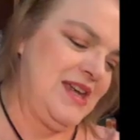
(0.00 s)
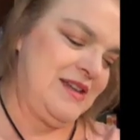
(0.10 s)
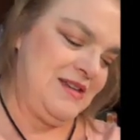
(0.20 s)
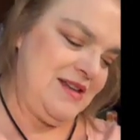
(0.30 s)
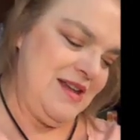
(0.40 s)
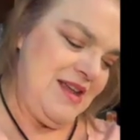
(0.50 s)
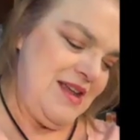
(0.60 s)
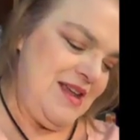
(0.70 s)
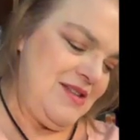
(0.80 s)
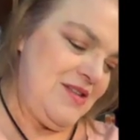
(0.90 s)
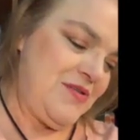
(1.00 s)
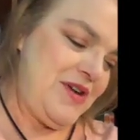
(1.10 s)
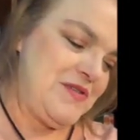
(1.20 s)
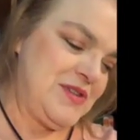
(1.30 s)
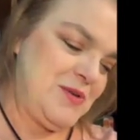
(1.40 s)
And the
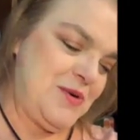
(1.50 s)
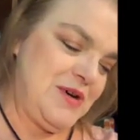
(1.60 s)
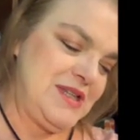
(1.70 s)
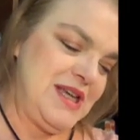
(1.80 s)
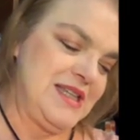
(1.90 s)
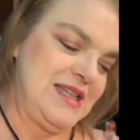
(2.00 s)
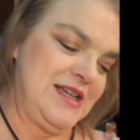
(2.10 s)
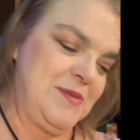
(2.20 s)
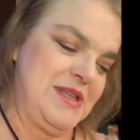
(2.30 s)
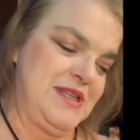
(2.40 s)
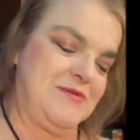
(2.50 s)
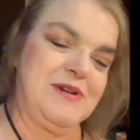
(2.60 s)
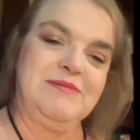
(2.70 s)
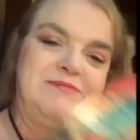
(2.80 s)
Three of Swords is a little bit different